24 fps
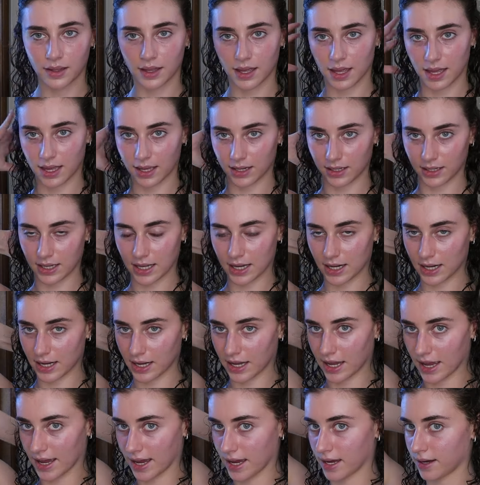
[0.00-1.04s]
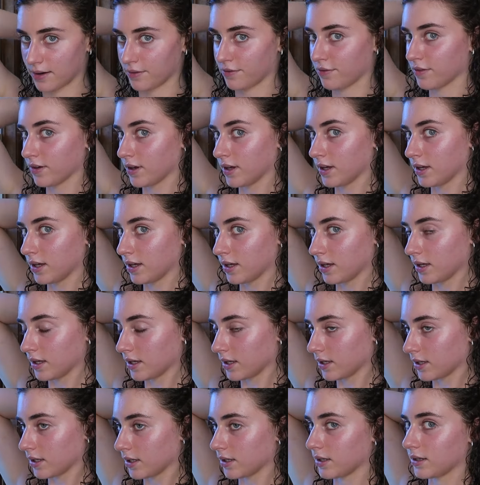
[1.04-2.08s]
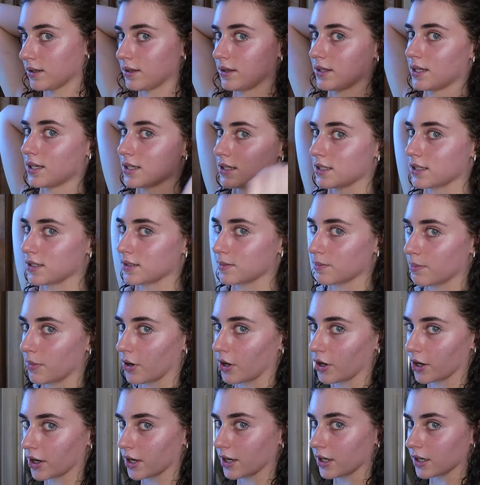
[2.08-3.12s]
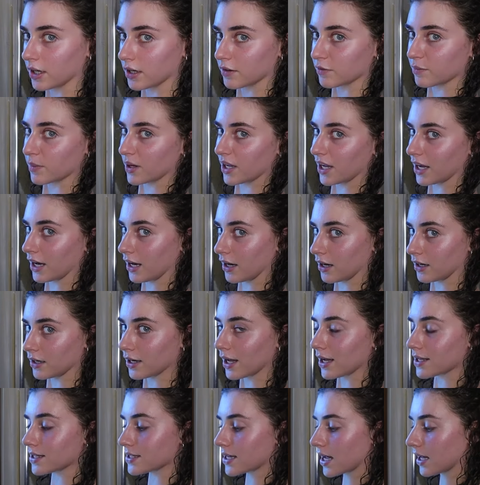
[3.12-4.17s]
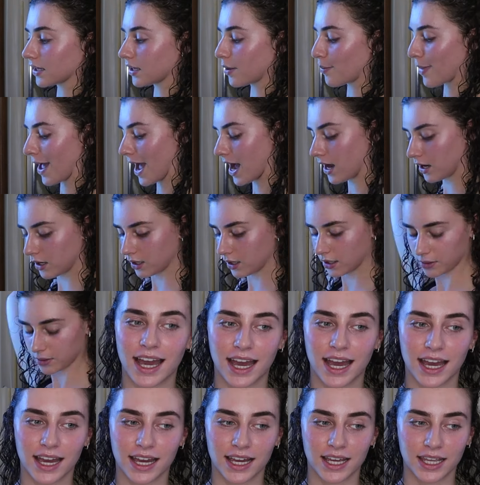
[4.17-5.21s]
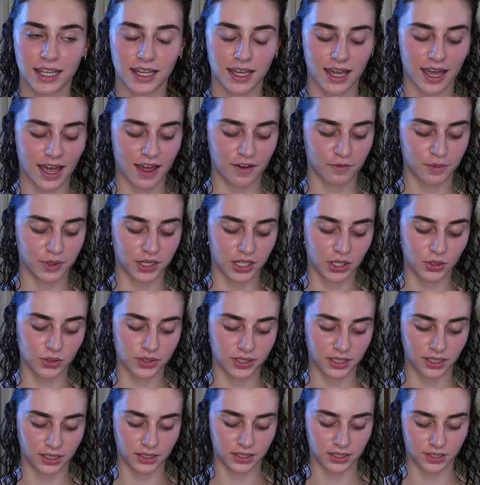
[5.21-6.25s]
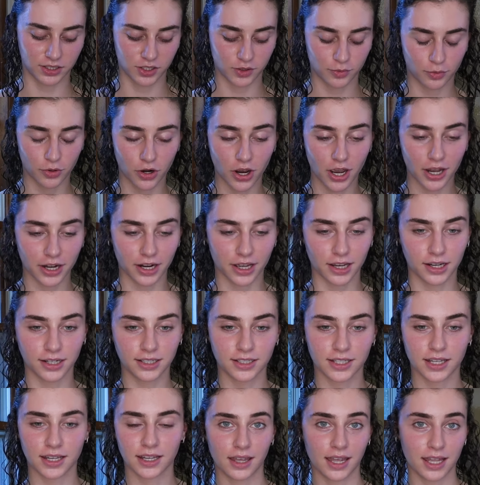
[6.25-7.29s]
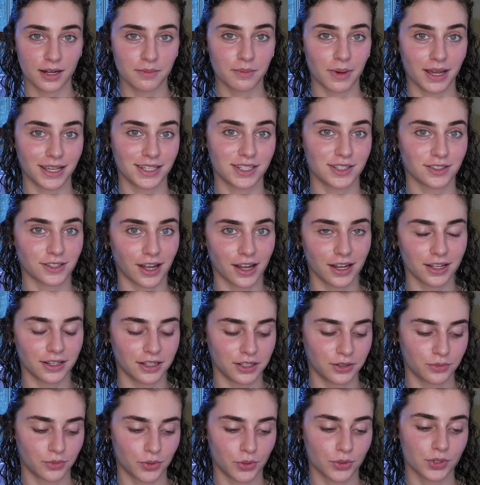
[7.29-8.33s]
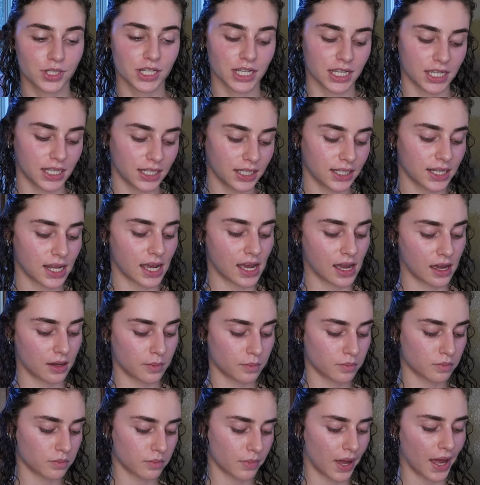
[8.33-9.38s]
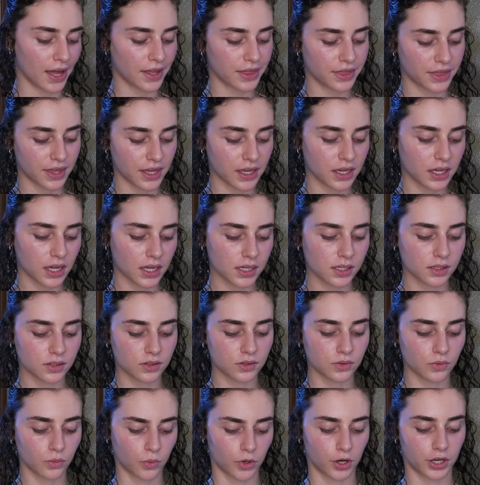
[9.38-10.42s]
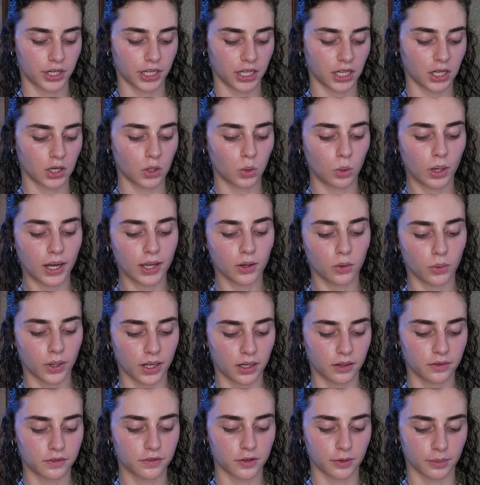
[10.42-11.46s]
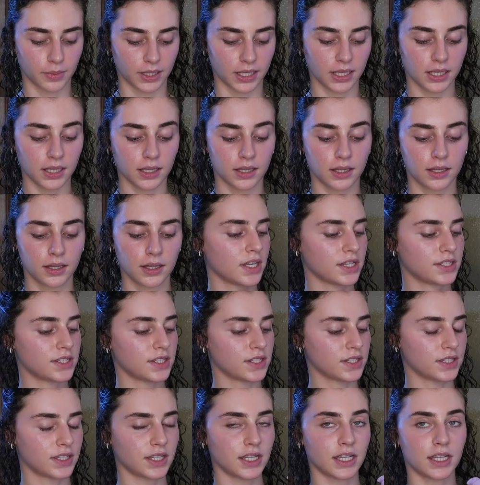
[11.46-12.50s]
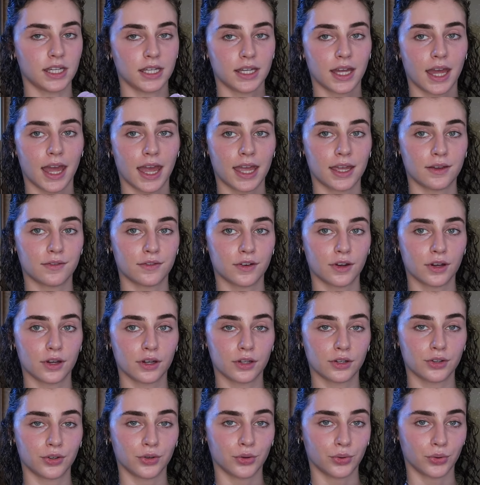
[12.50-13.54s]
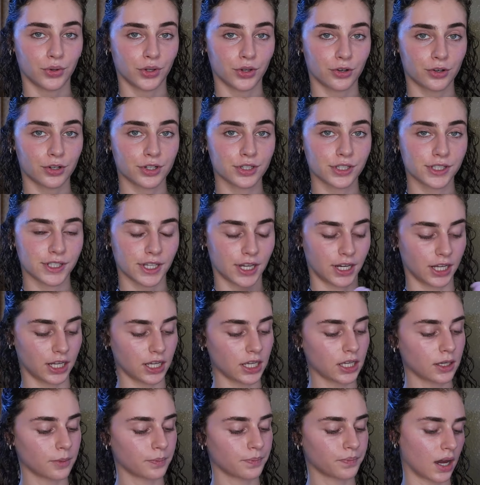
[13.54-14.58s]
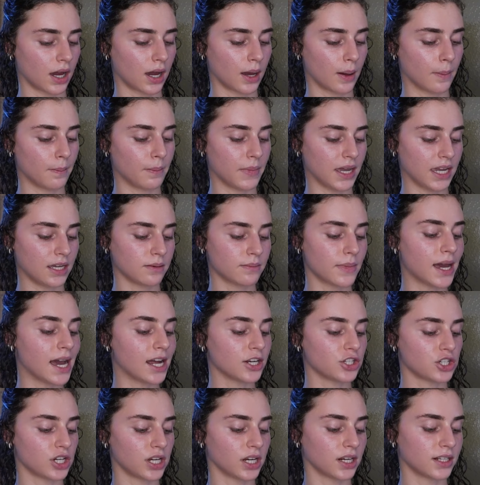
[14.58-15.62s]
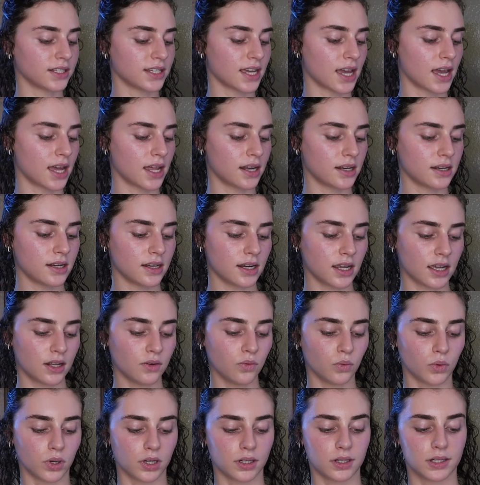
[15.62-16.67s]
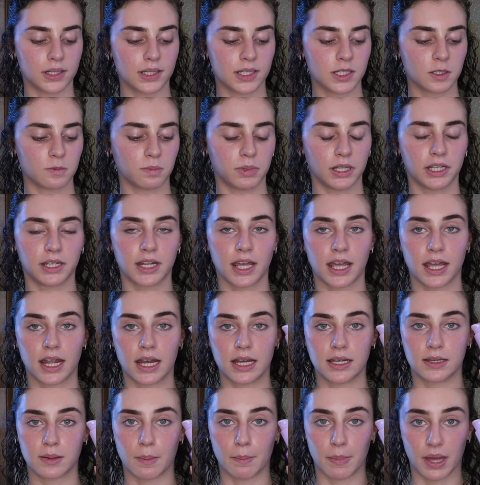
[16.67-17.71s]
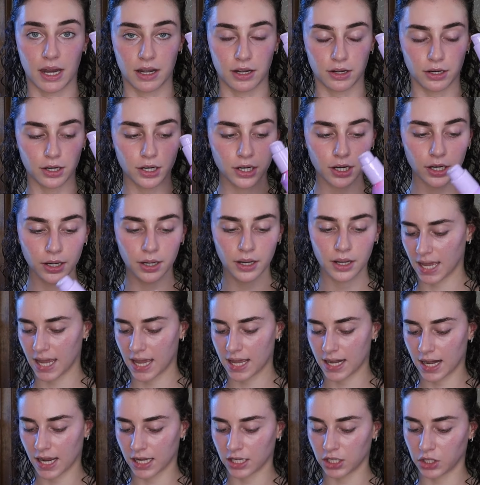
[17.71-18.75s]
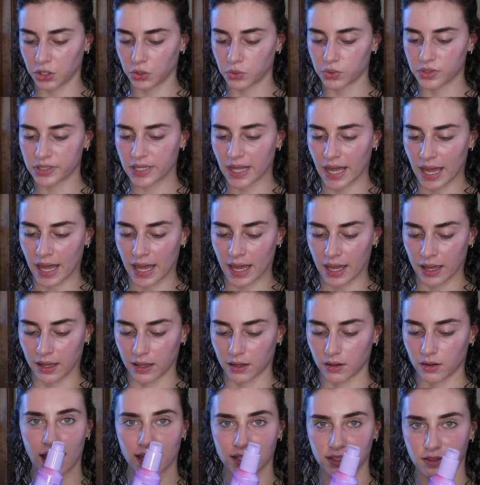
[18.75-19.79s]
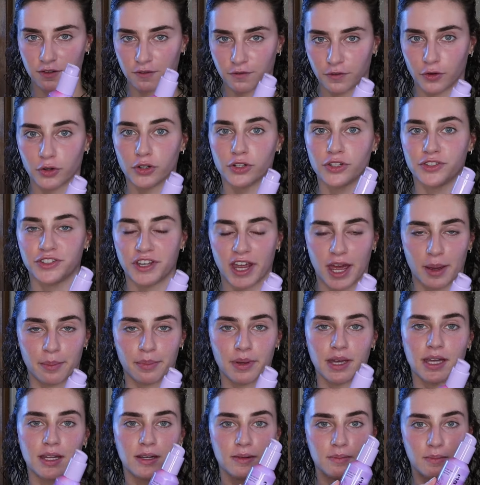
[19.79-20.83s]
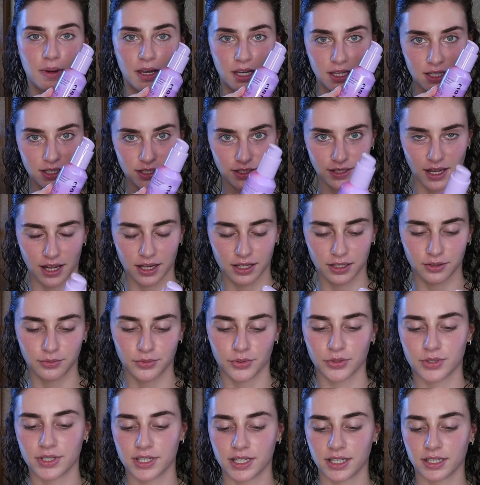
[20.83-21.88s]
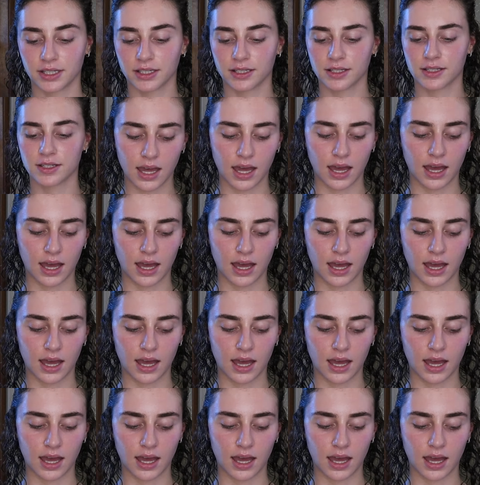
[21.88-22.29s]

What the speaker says: And then I have this part of my hair that's at the back. I have been using this product in my styling routine that I think is working quite well for me. This is the Ava New York City Main Magic 10-in-1 Split End Mender. And I use that as the first step in my styling routine.